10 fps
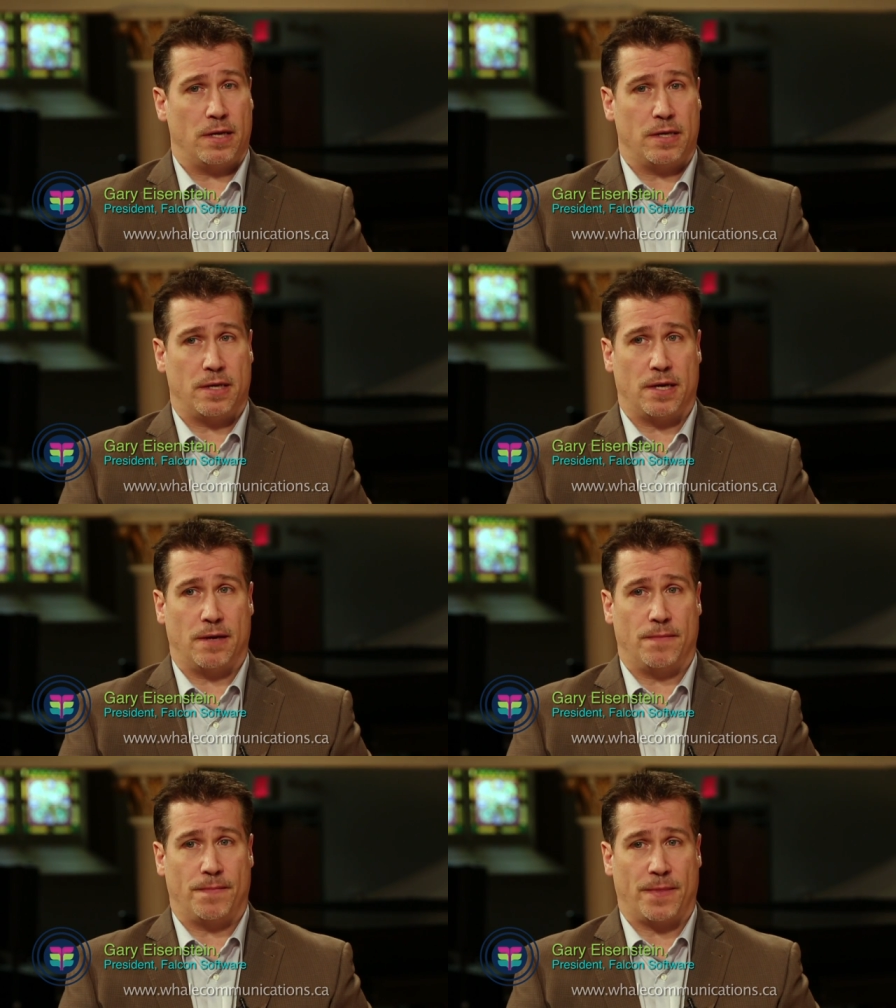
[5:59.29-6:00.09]
and
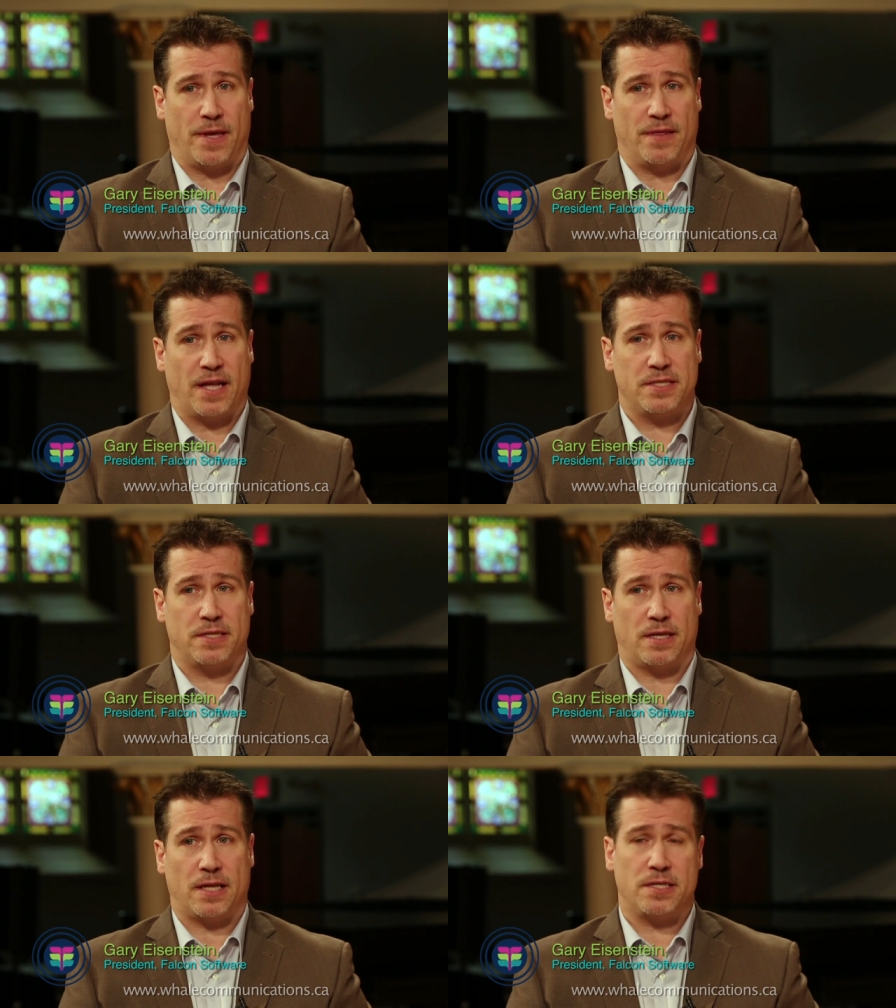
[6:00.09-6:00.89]
um, and
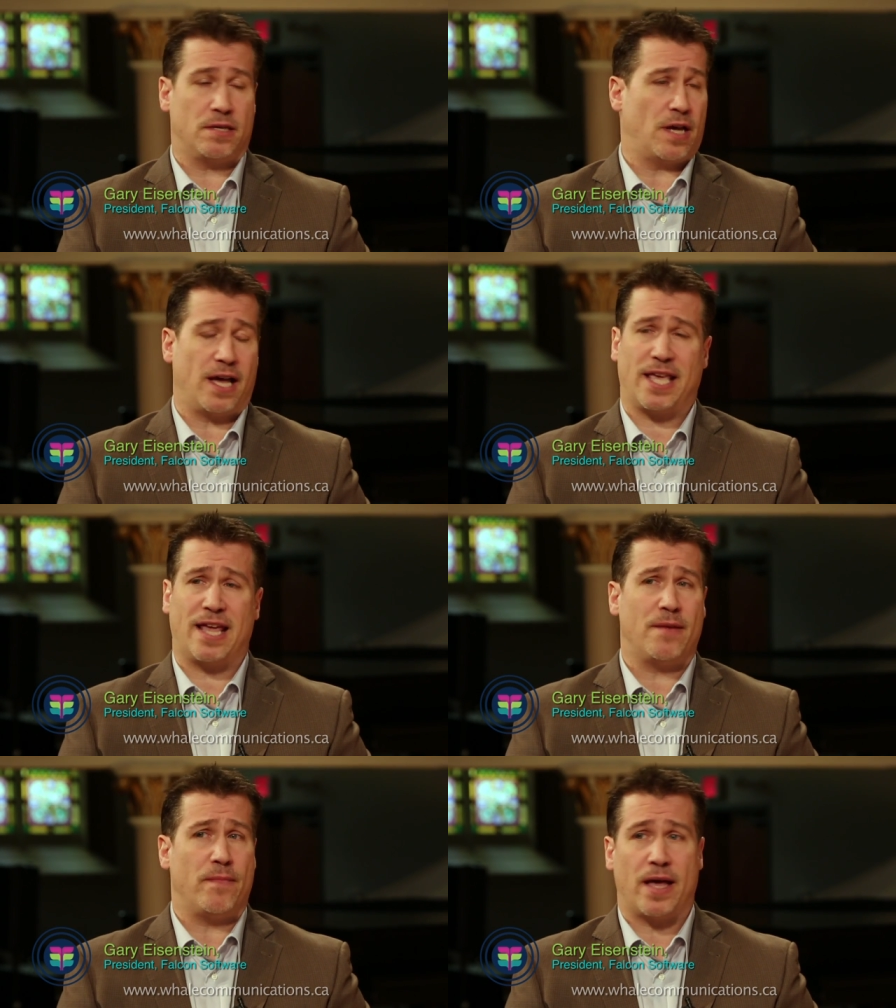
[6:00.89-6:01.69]
that's that's a I
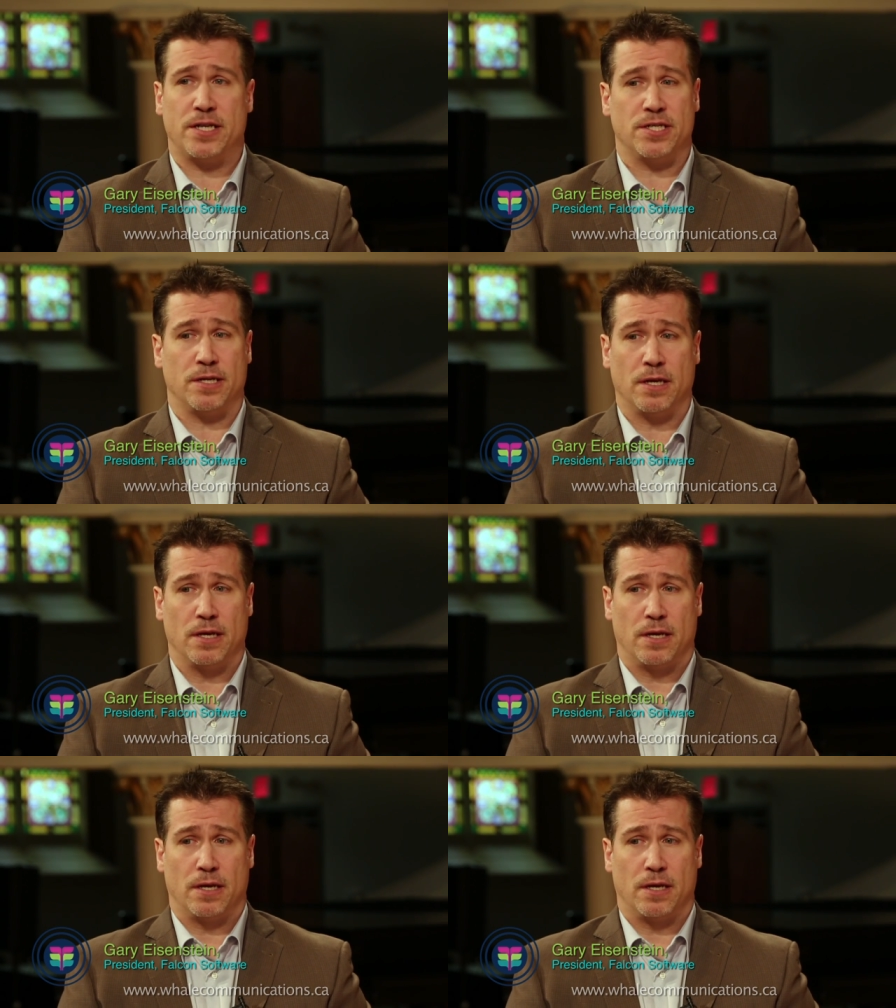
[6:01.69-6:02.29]
can't imagine